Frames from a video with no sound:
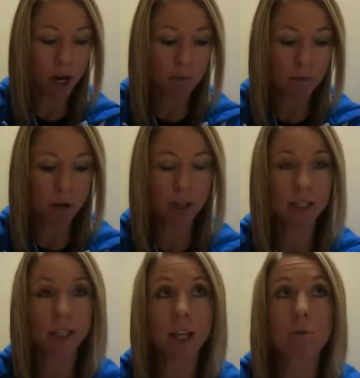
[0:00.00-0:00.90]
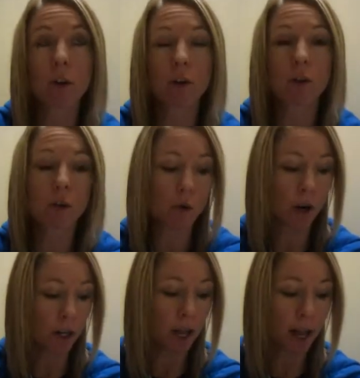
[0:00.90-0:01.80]
um, it's going to bring your story
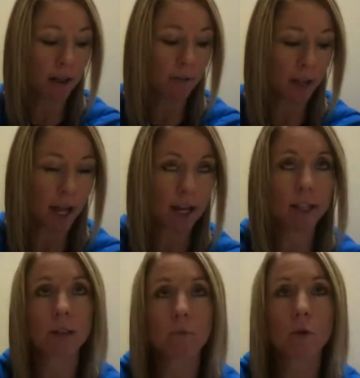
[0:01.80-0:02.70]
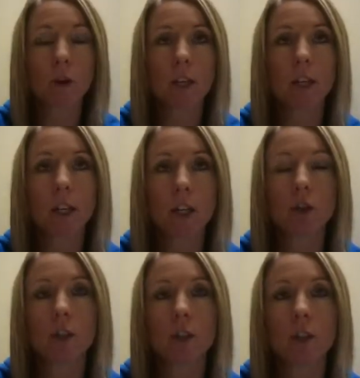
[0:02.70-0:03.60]
to life. And it's important to teach
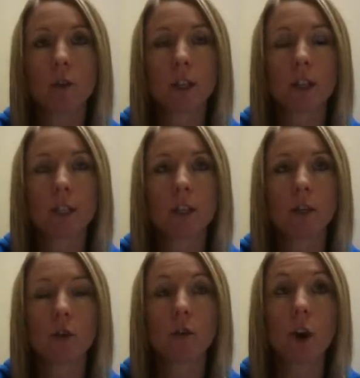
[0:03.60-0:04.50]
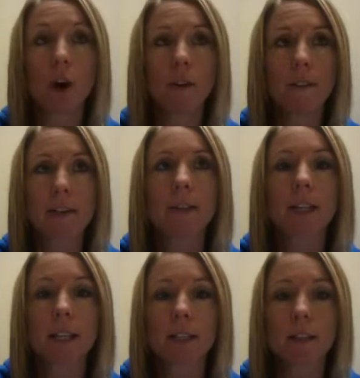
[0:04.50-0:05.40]
students to use all five
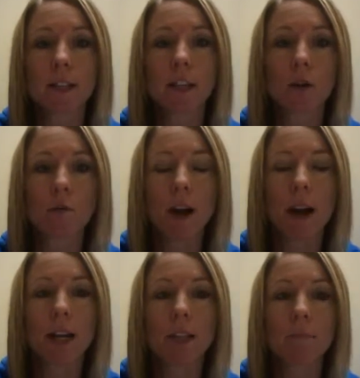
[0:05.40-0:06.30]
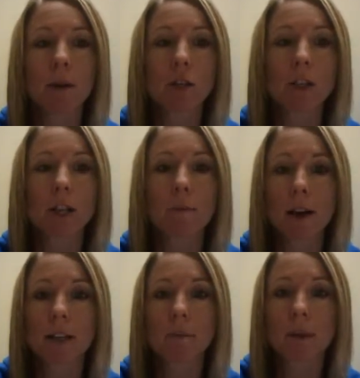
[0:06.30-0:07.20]
senses in their writing as much as they
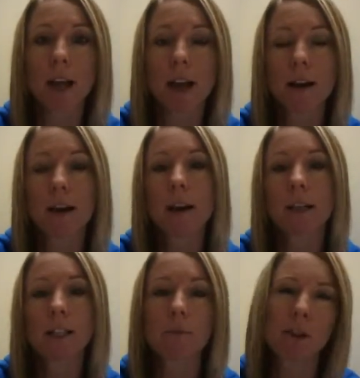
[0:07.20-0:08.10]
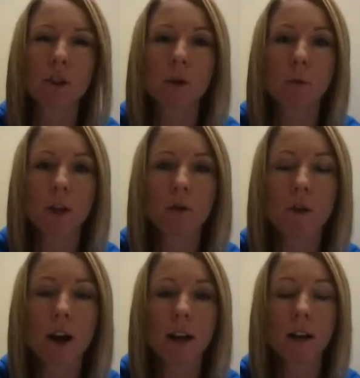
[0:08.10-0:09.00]
possibly can, especially when they're
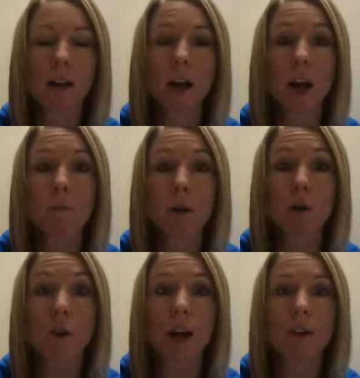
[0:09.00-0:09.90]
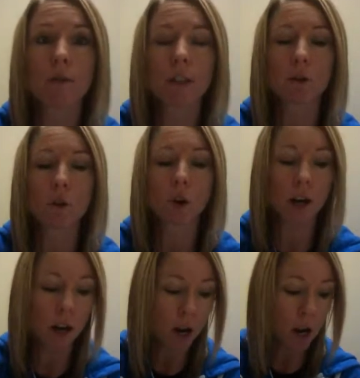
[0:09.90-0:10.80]
writing um, a creative
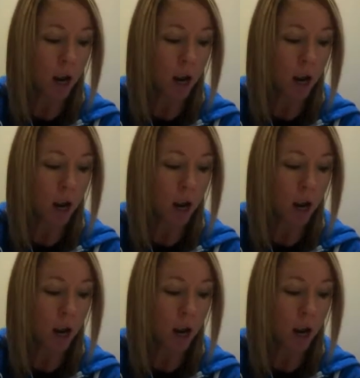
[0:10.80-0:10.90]
story.